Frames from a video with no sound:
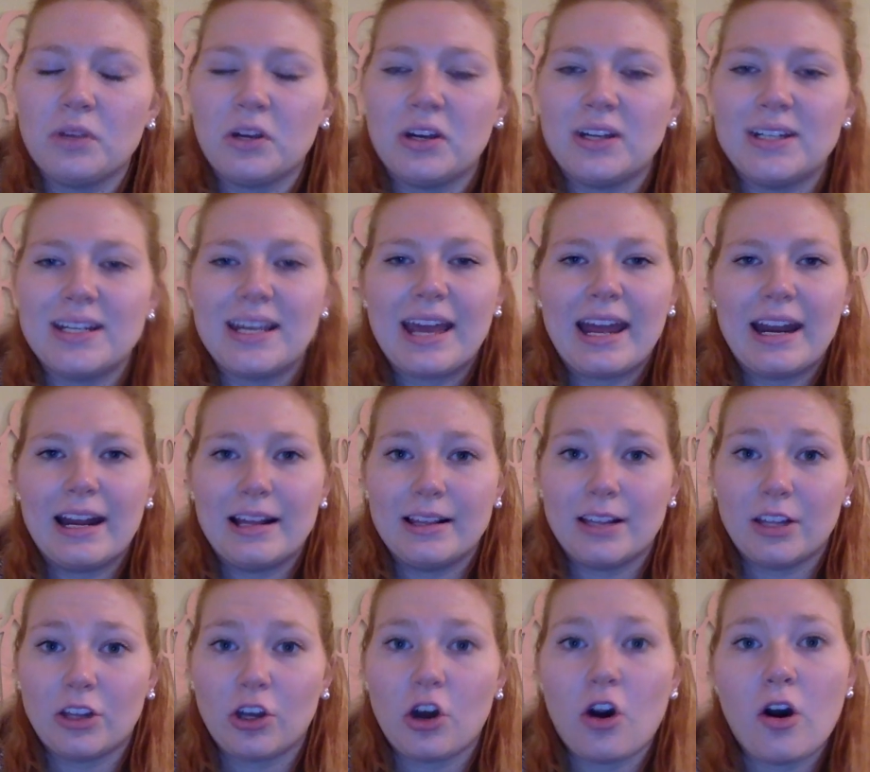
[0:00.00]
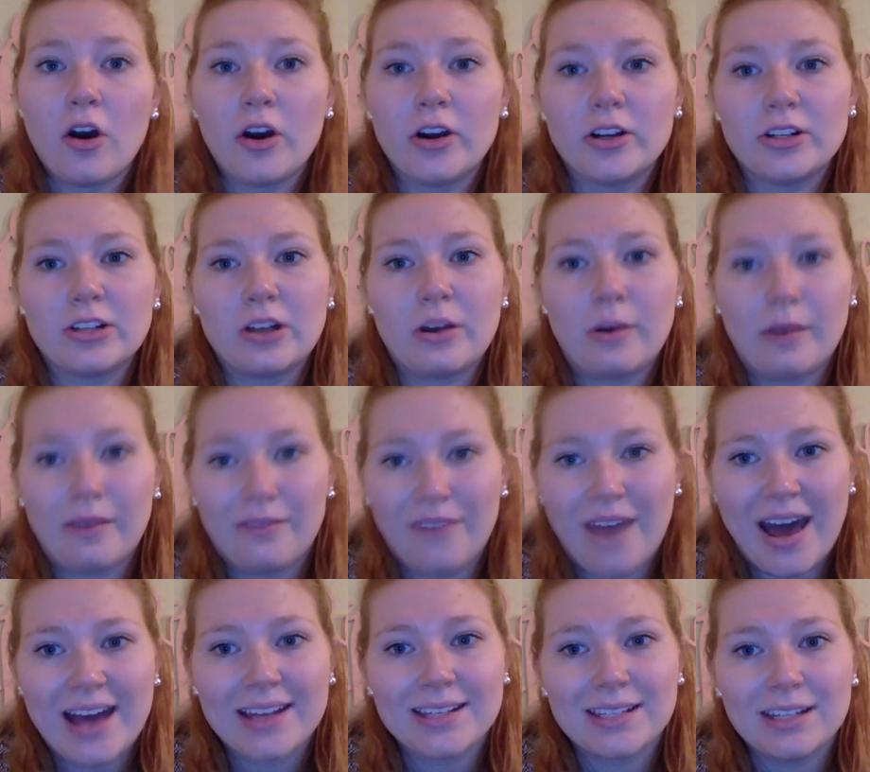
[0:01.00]
they're indicating that the car is going
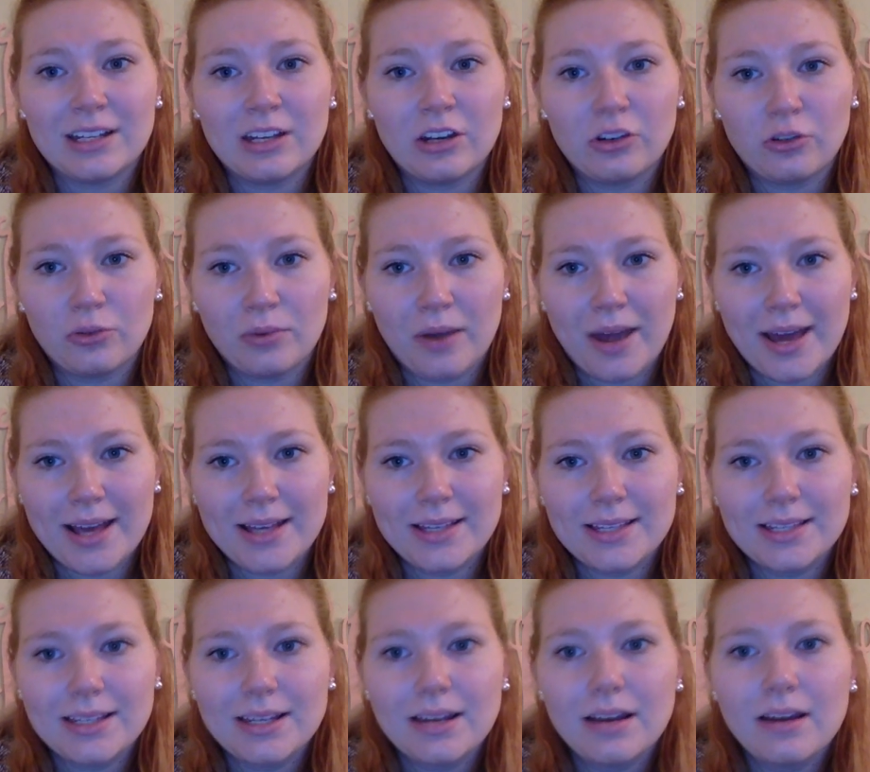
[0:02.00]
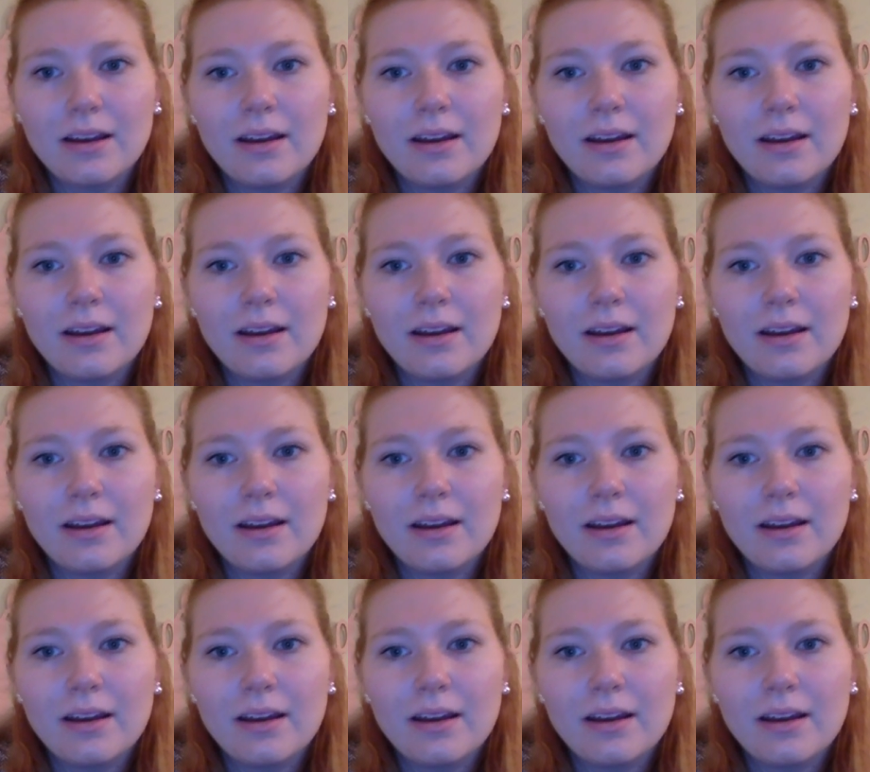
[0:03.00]
fast and in a race.